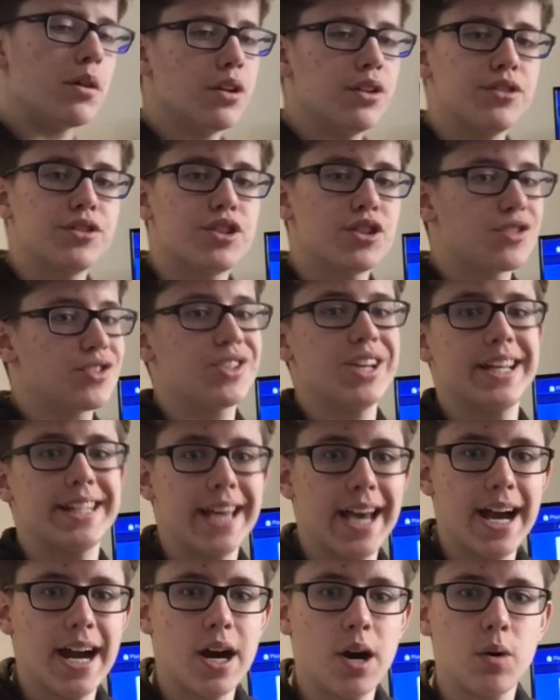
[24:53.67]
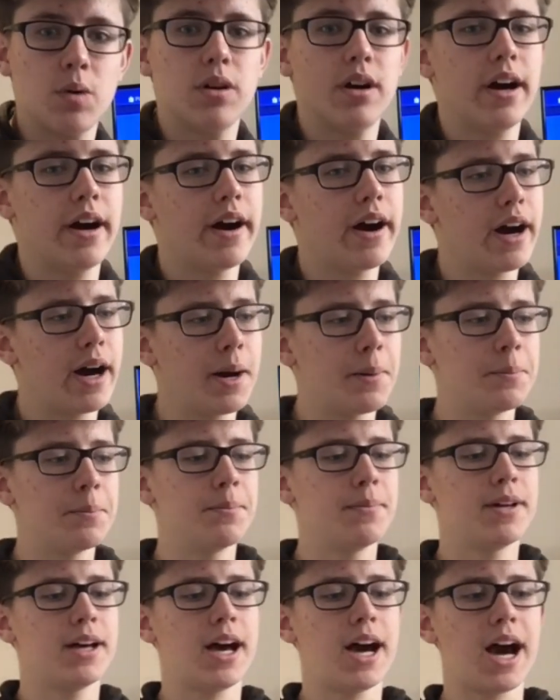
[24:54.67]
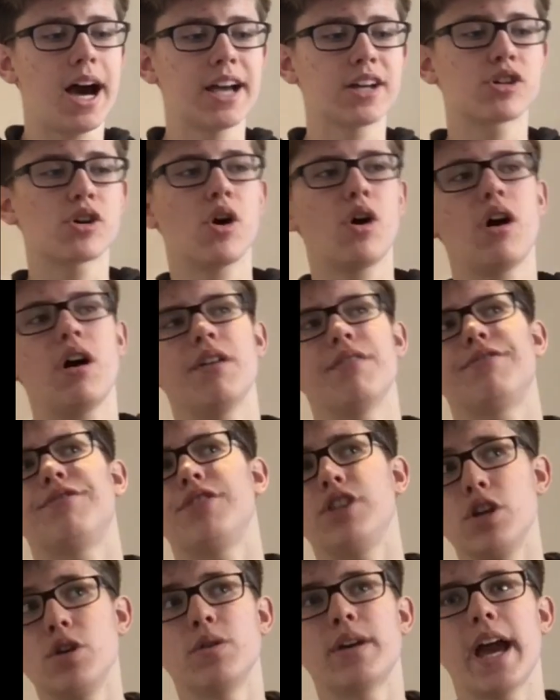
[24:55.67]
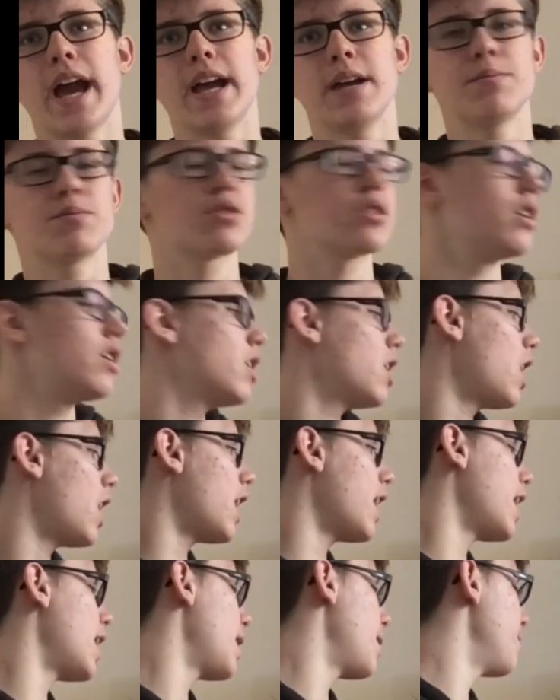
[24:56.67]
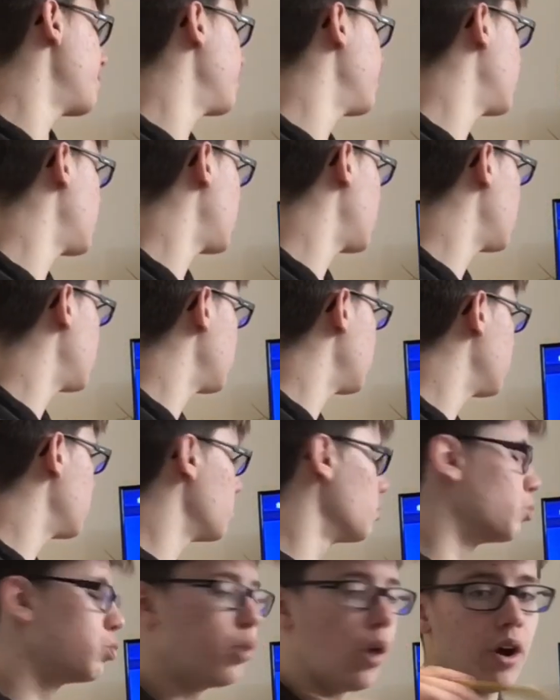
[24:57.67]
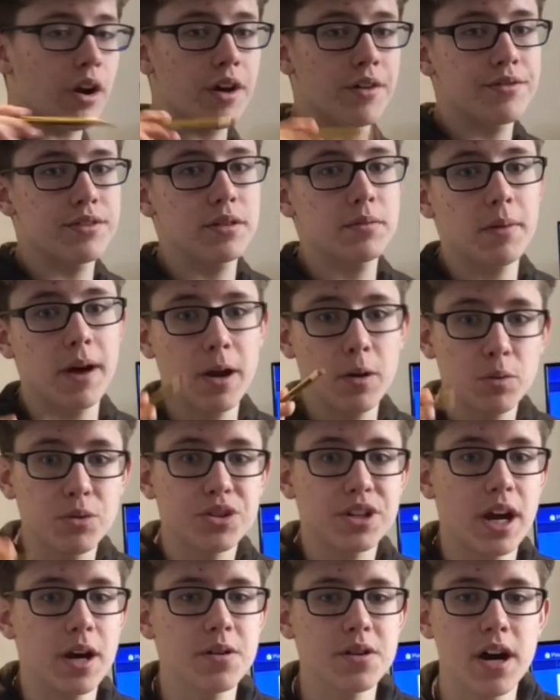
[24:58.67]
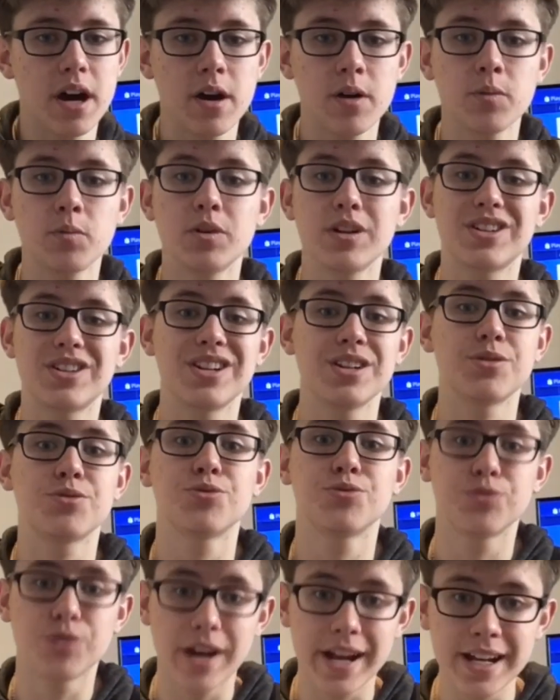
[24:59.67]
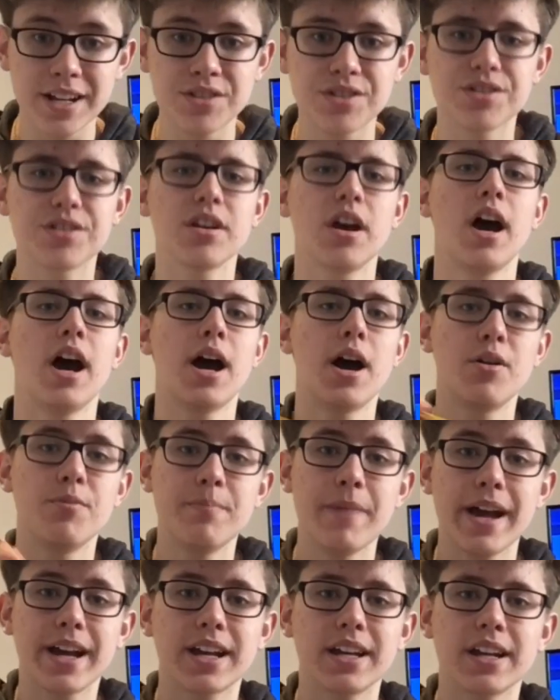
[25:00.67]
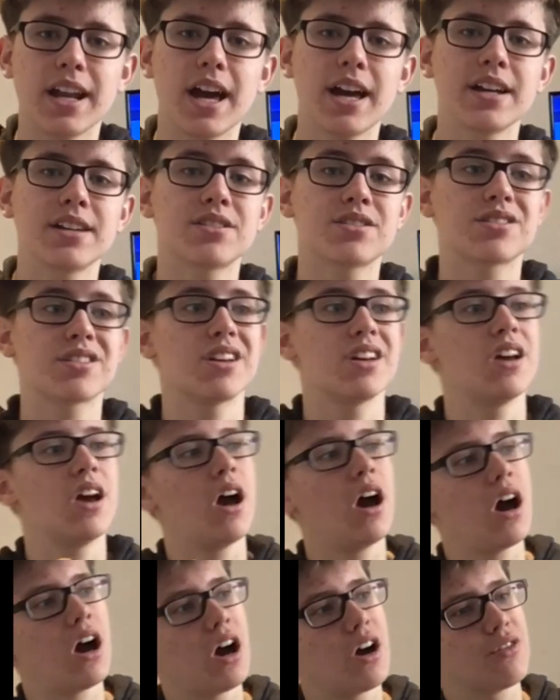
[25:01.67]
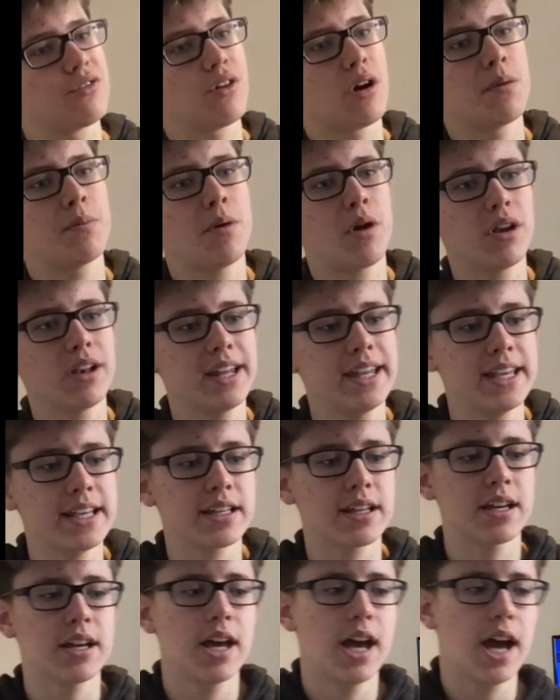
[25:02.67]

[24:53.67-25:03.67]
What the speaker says: month, just check it out. I got a few games. One of them I will shout out, which is Rigs, mechanized robot league,